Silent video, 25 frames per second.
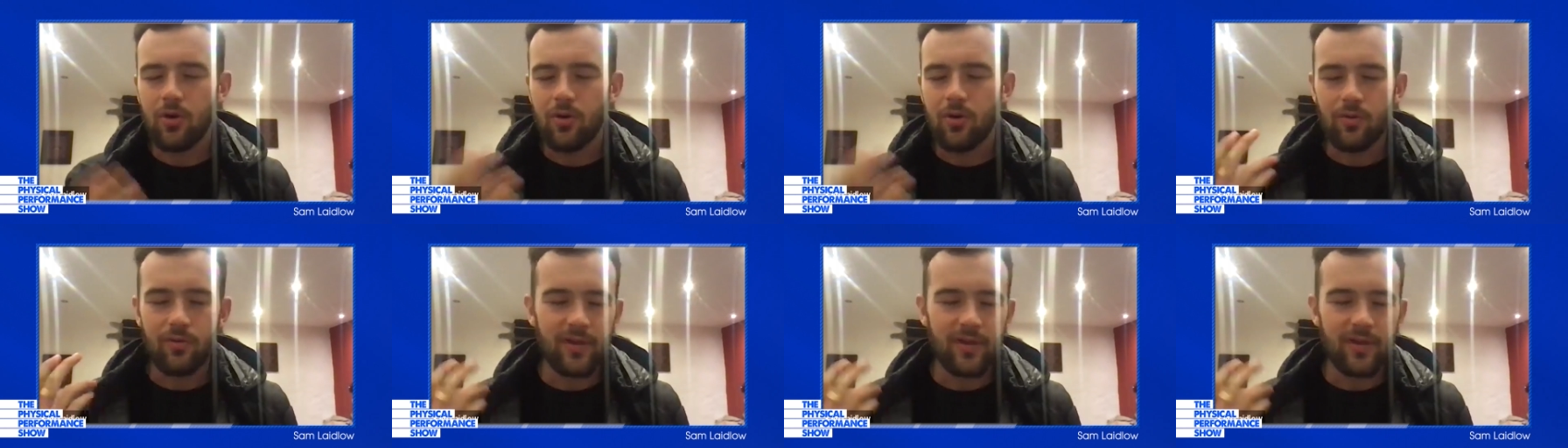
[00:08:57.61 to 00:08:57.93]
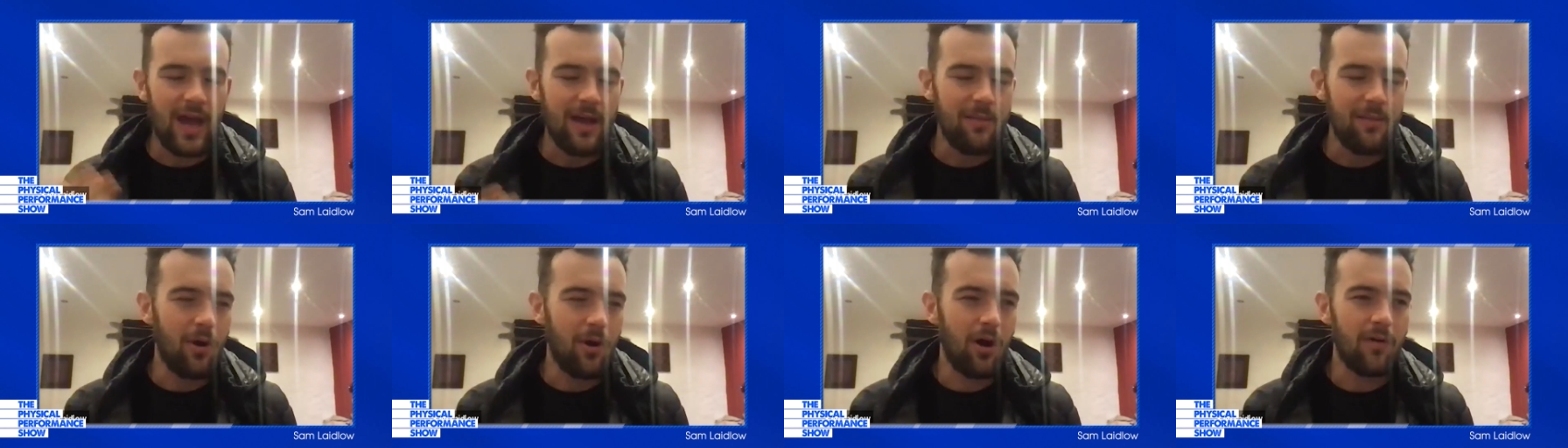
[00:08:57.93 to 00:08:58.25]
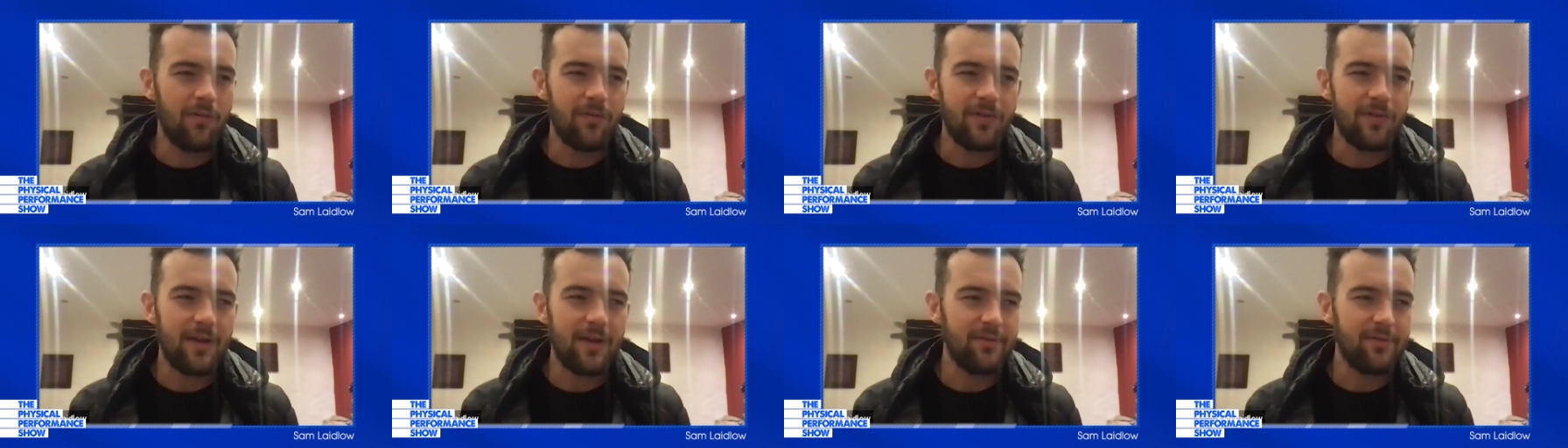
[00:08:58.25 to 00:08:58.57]
goggles came
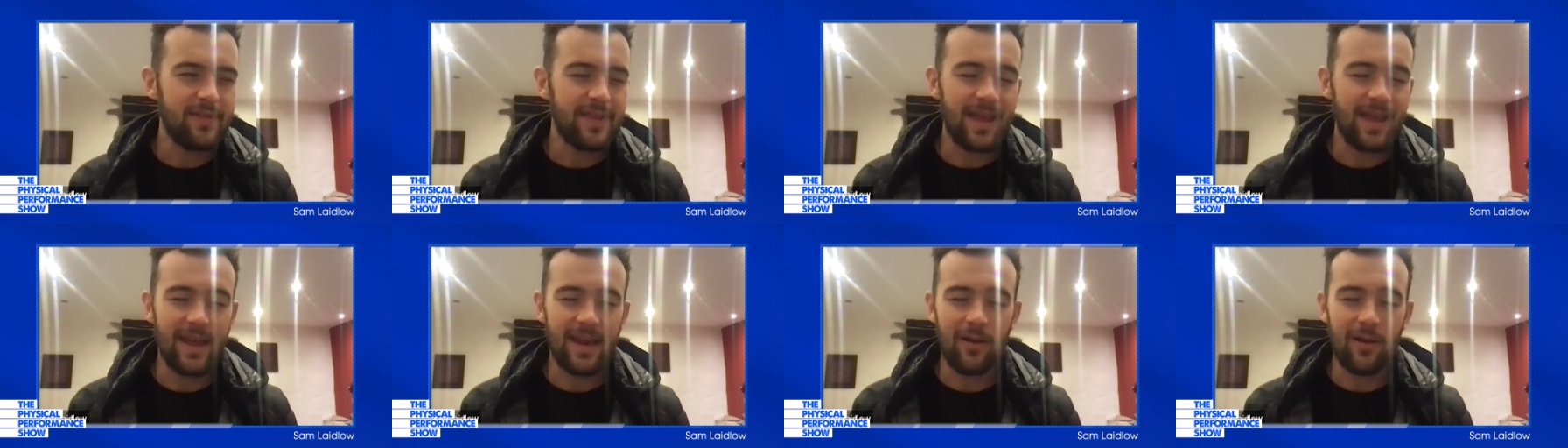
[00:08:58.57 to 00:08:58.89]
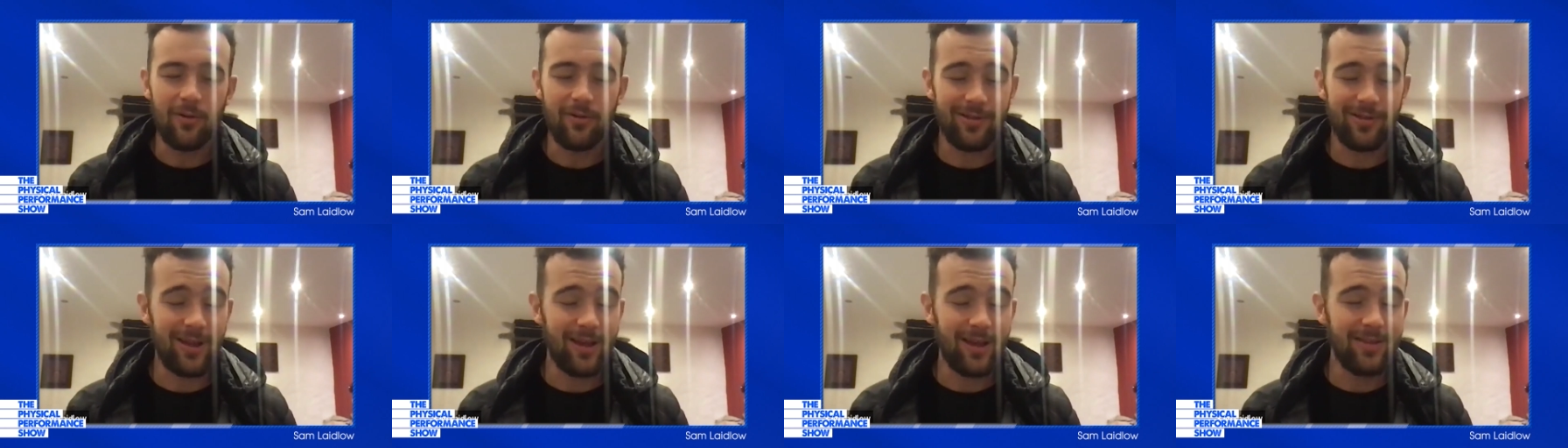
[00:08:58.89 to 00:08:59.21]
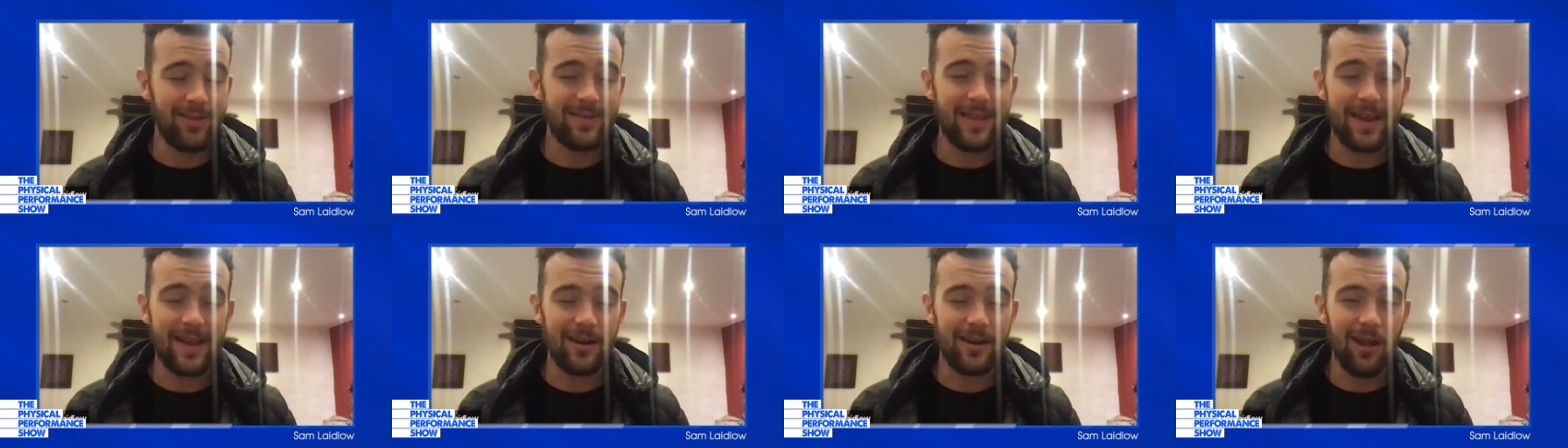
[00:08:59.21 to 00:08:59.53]
off and everything, and I was
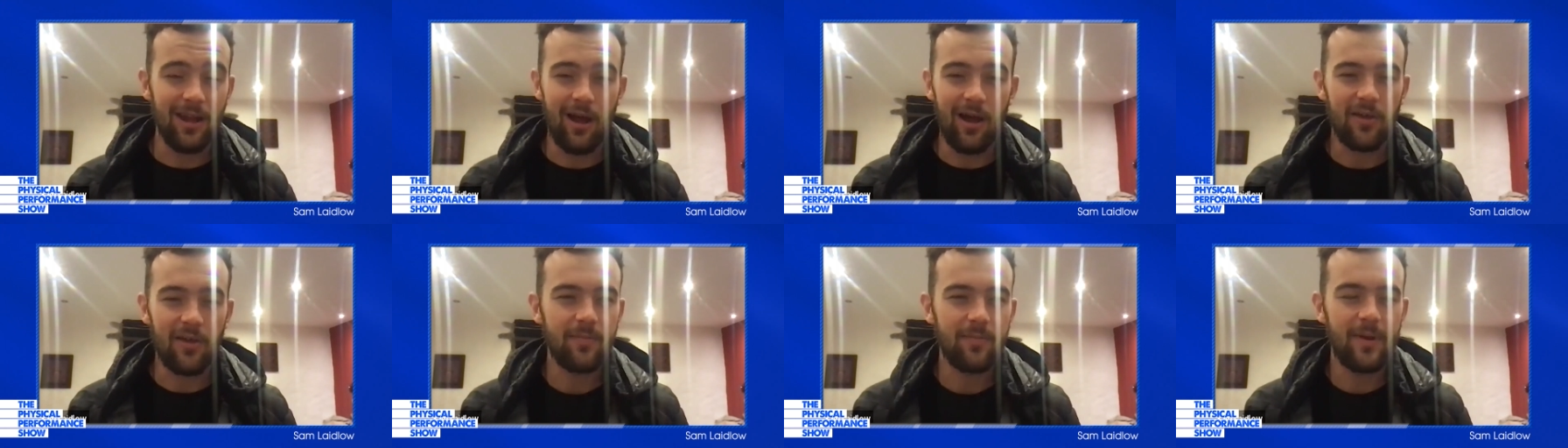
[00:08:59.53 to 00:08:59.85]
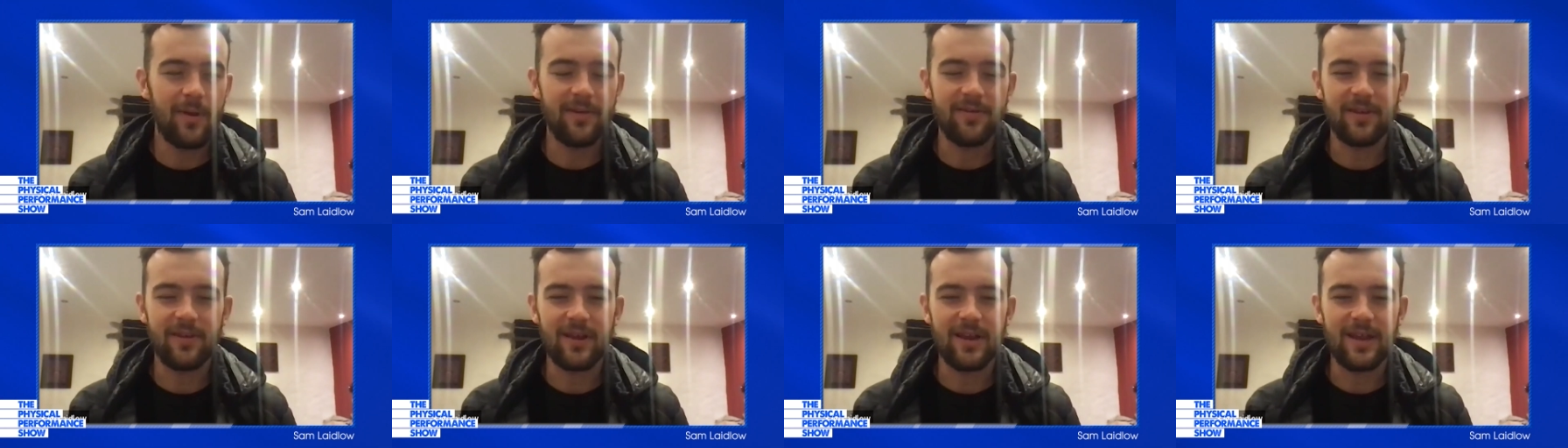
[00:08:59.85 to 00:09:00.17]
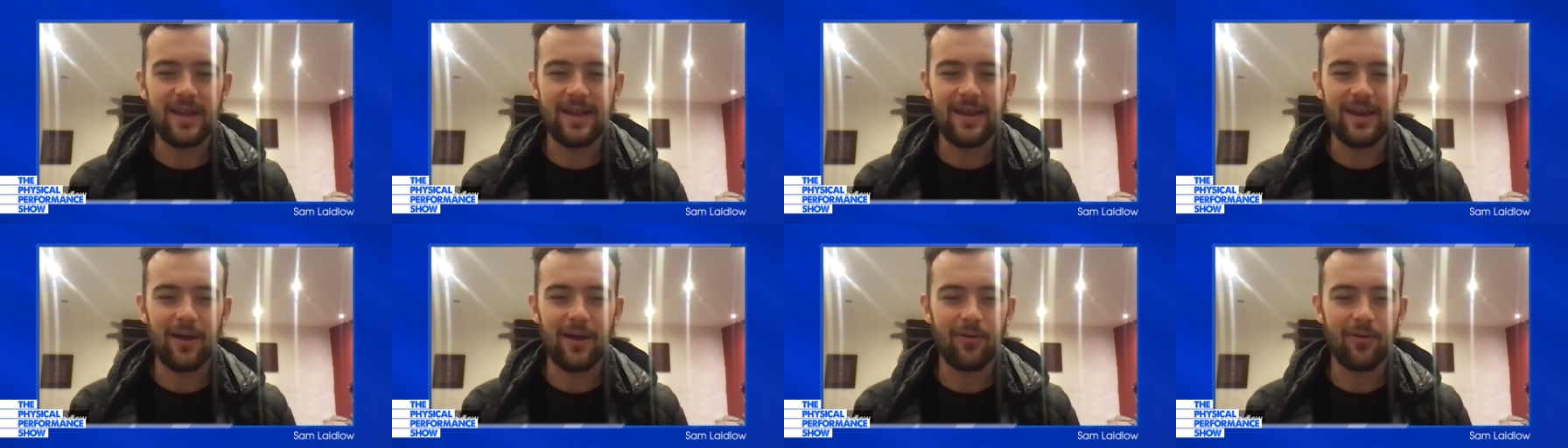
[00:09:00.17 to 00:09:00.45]
like dead last basically,